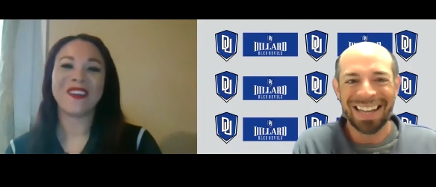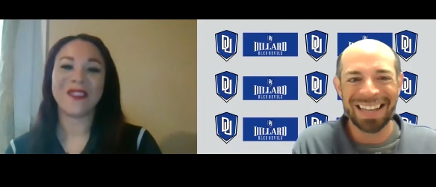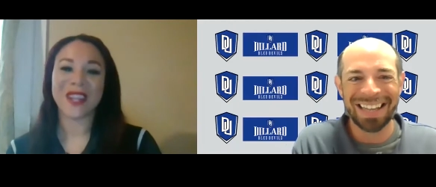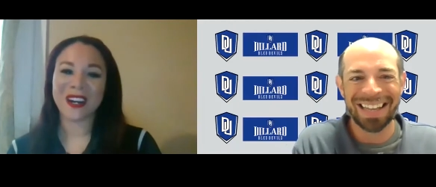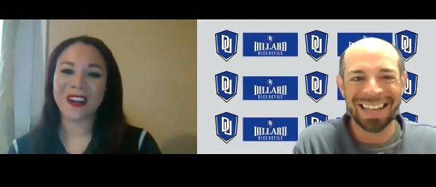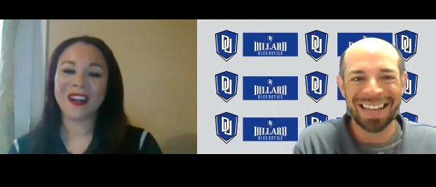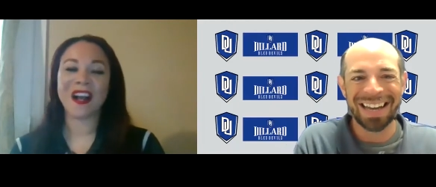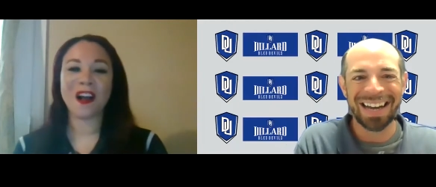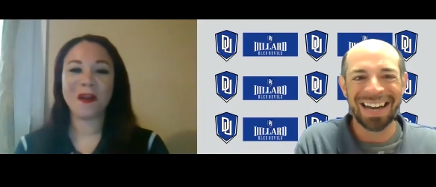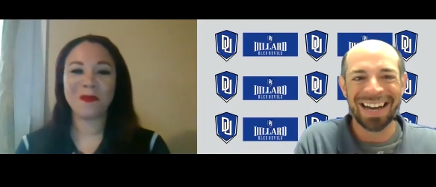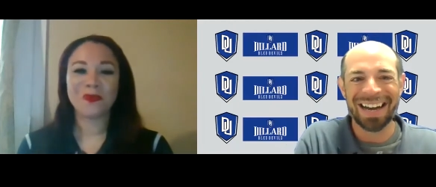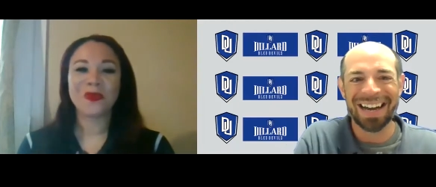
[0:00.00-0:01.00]
Speaker 1: We are.
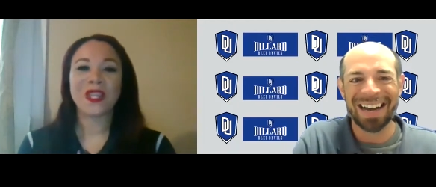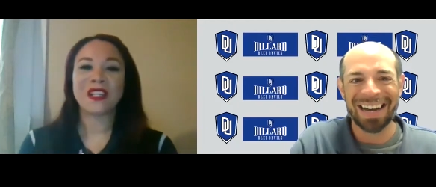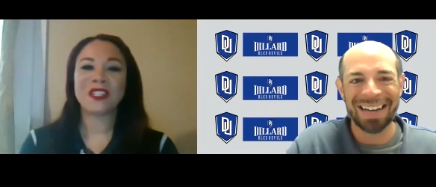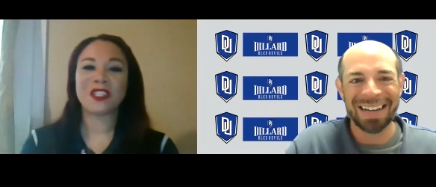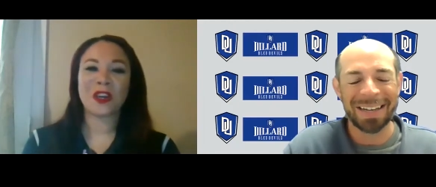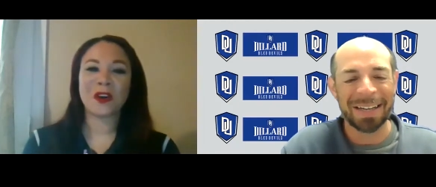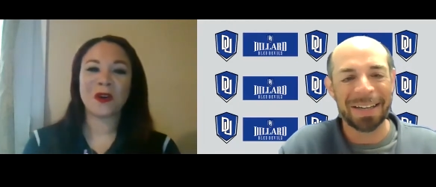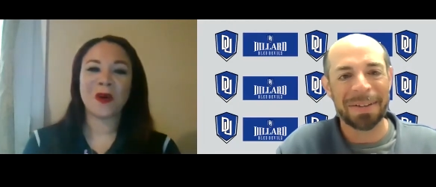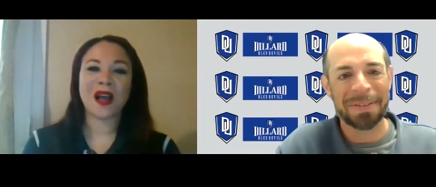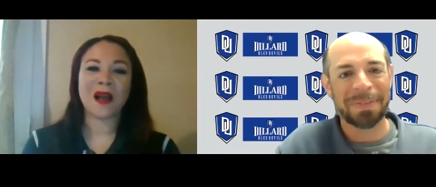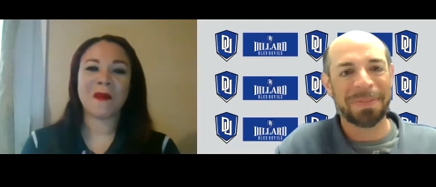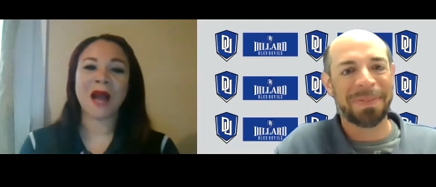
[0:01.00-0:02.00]
Um, so
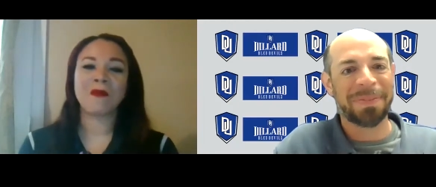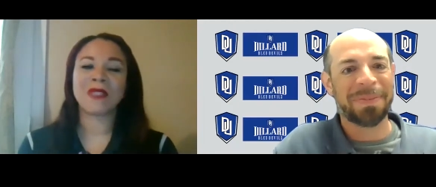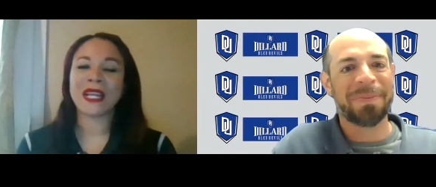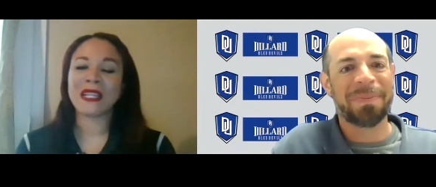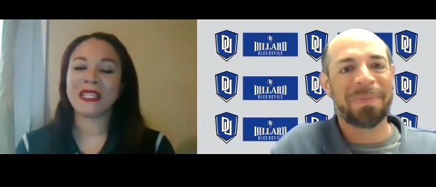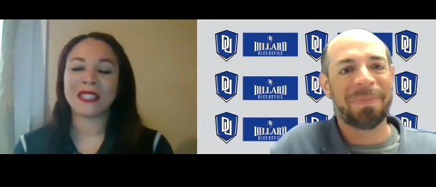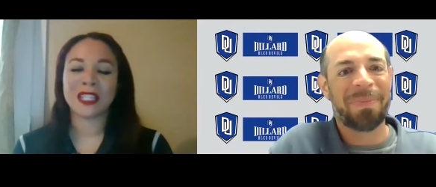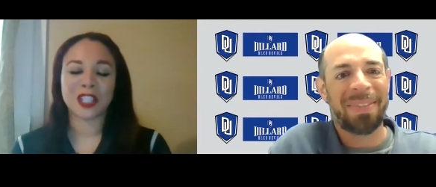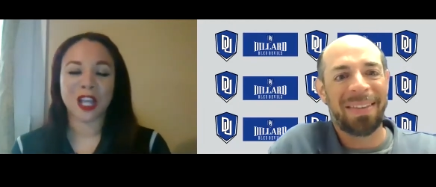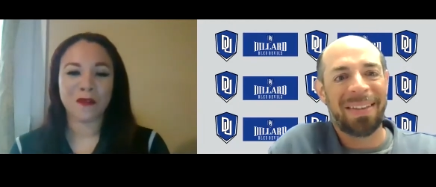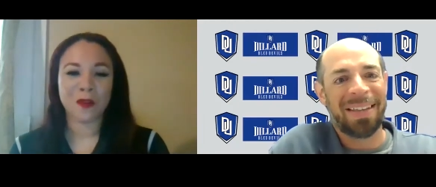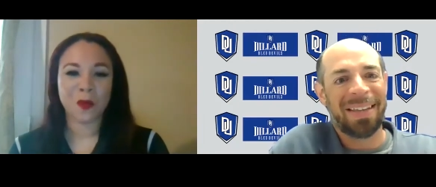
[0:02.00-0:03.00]
um, I was at East St.
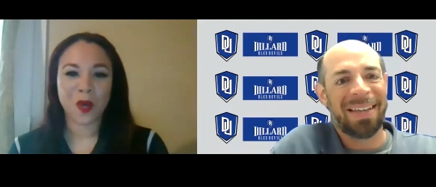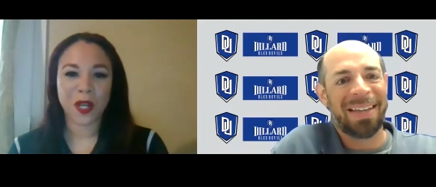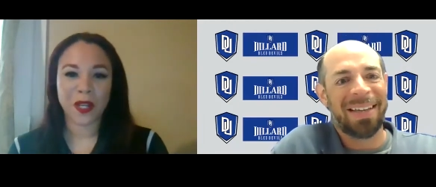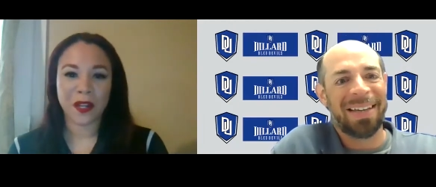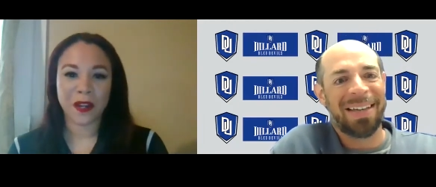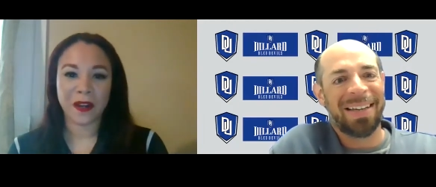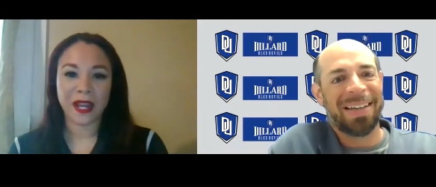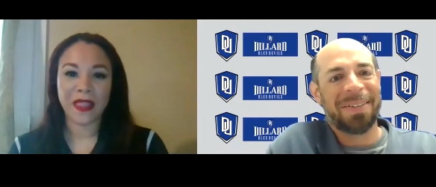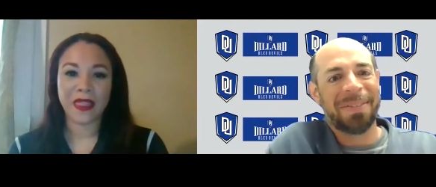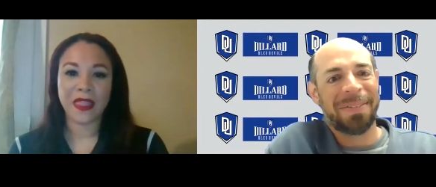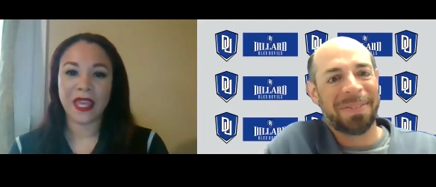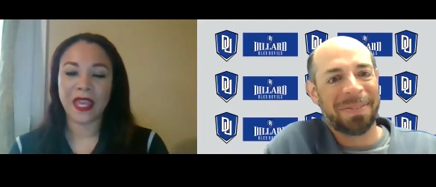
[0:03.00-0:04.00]
John for one year,
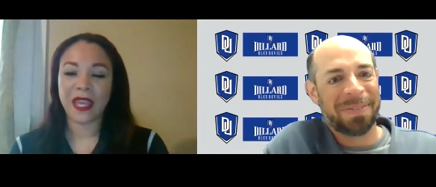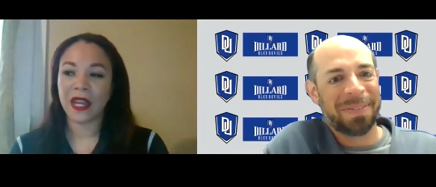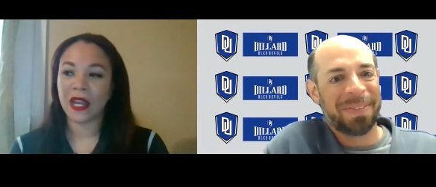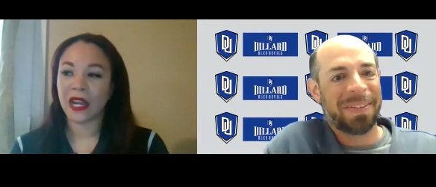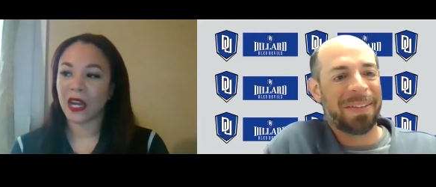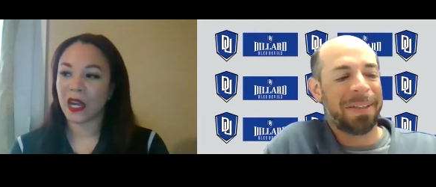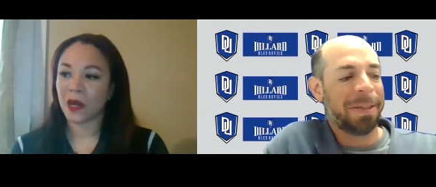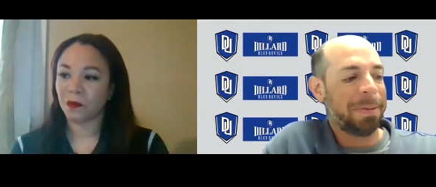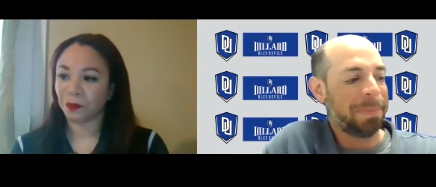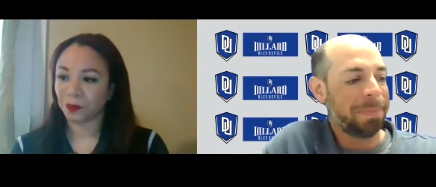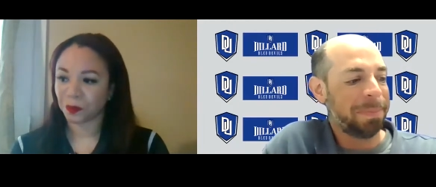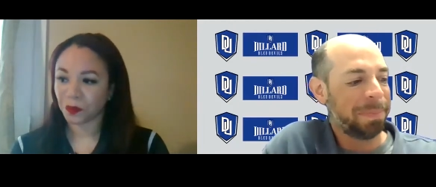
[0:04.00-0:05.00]
and then
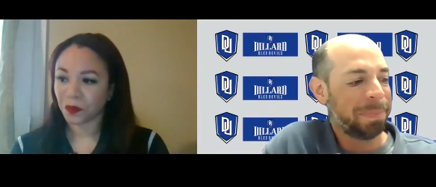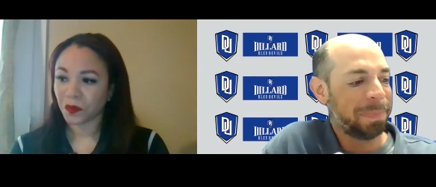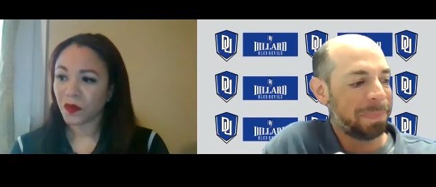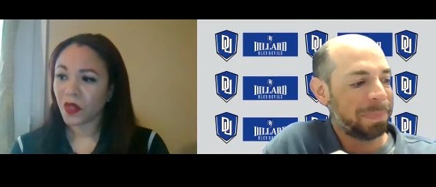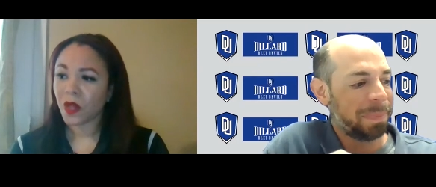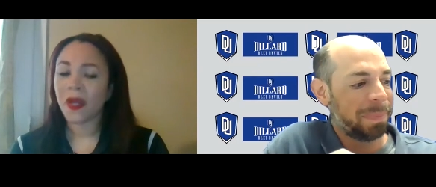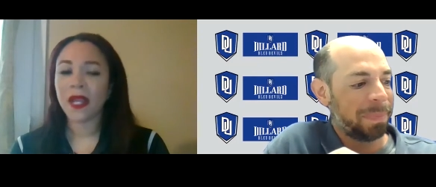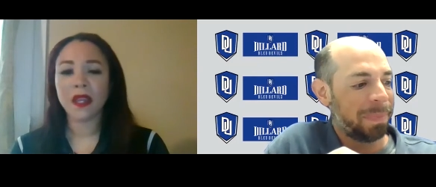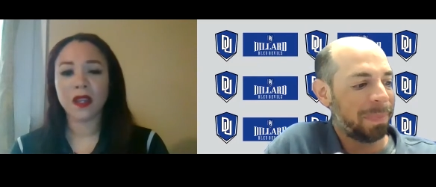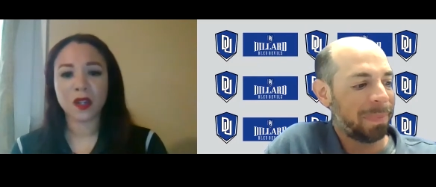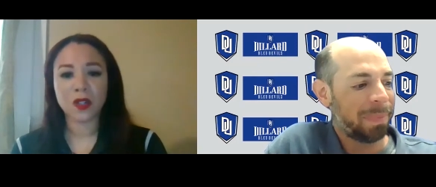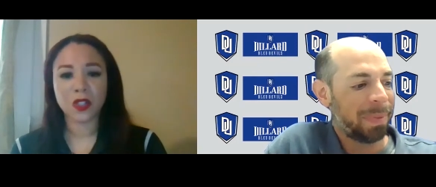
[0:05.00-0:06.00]
um, my
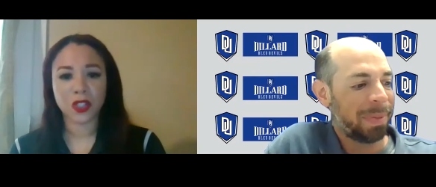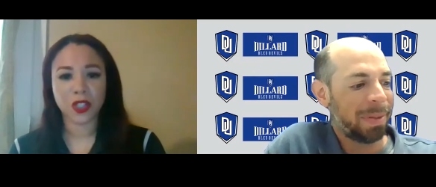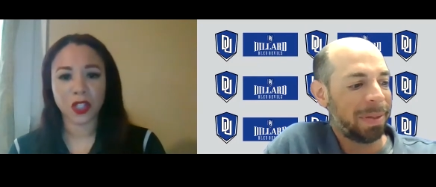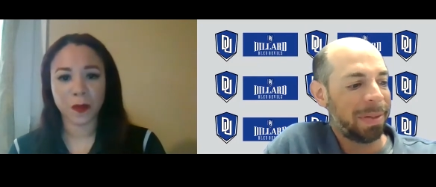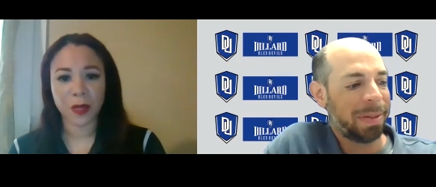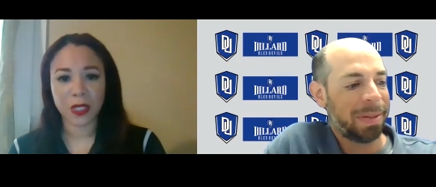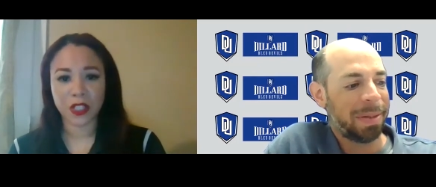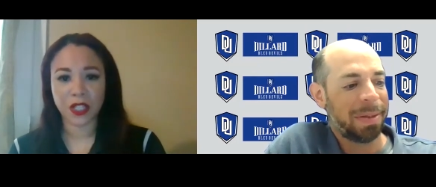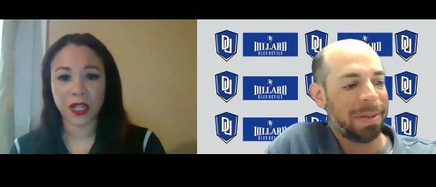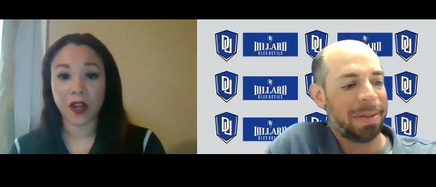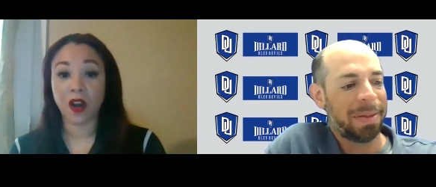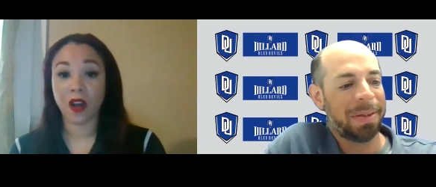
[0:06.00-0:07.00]
head coach took a
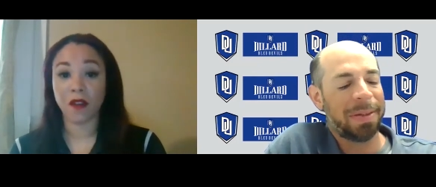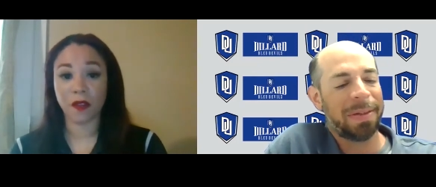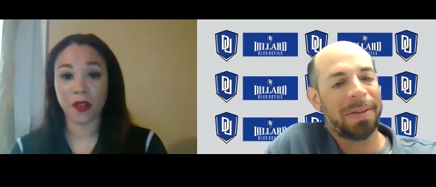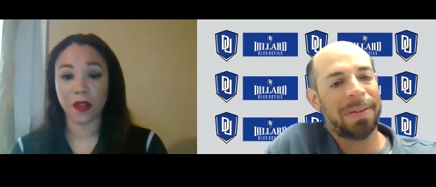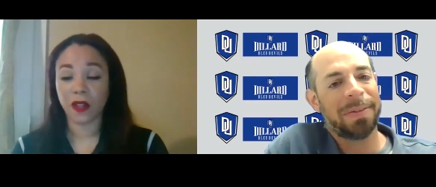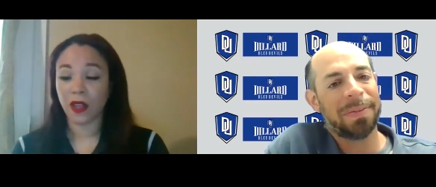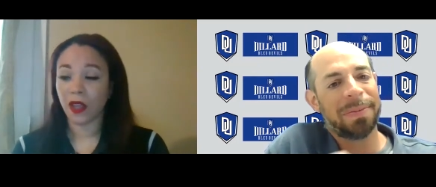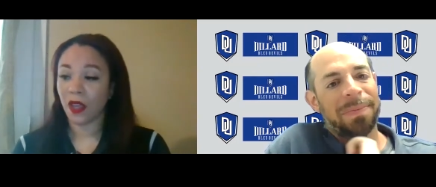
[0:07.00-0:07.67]
position at Hahnville.